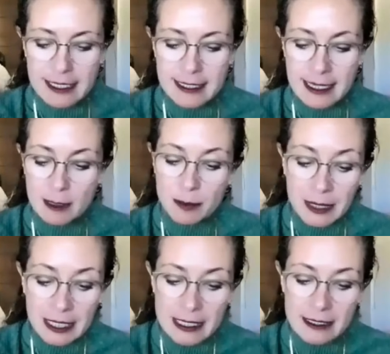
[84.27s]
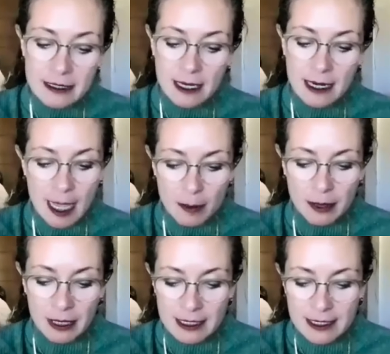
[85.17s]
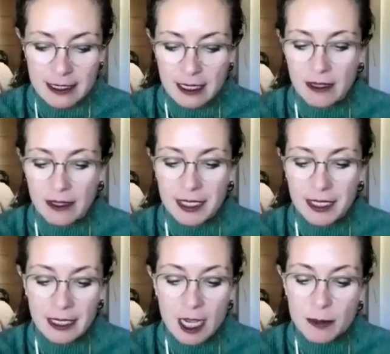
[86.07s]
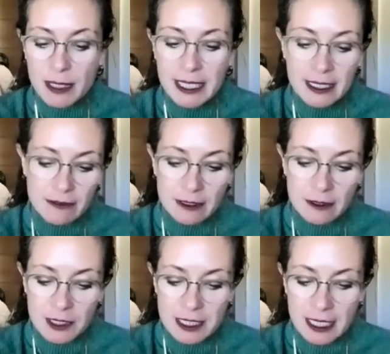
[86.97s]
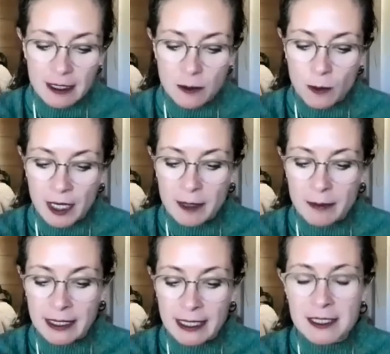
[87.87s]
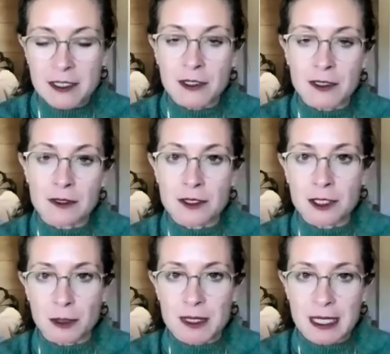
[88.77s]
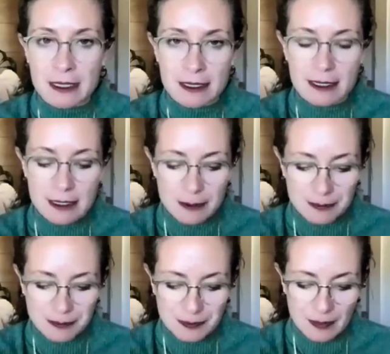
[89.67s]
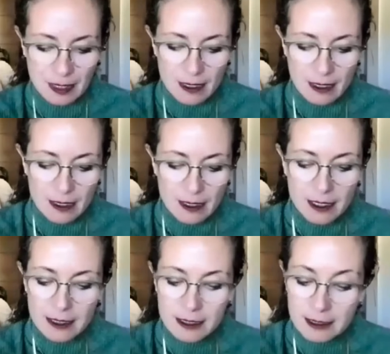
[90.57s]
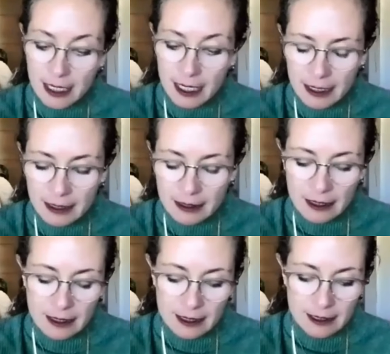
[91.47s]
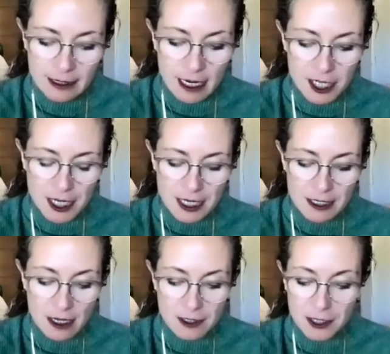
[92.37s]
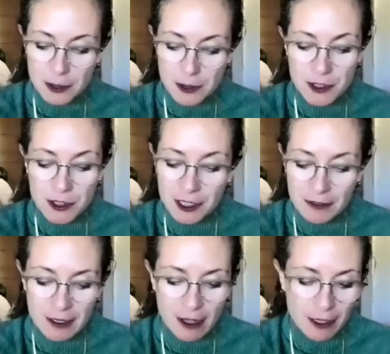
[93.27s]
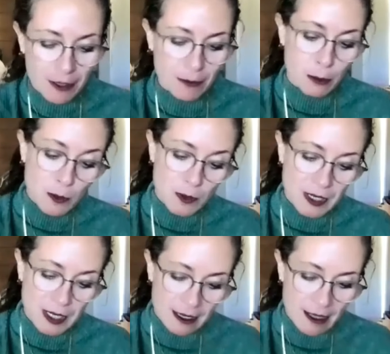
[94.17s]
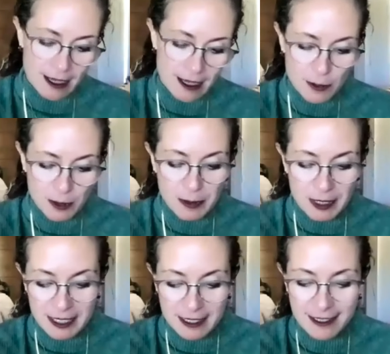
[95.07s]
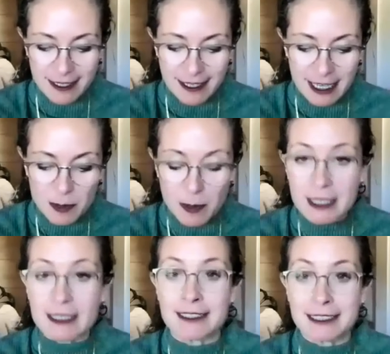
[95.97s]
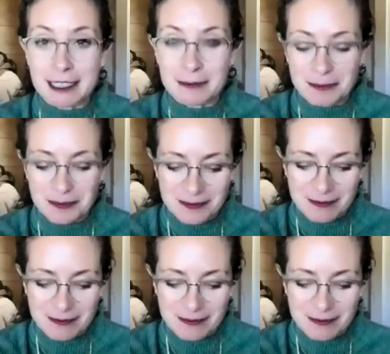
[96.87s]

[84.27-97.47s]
is that peace and happiness cannot be given or taken away by external circumstances. Today, Natasha is honored to serve on the board as 3PGC as president.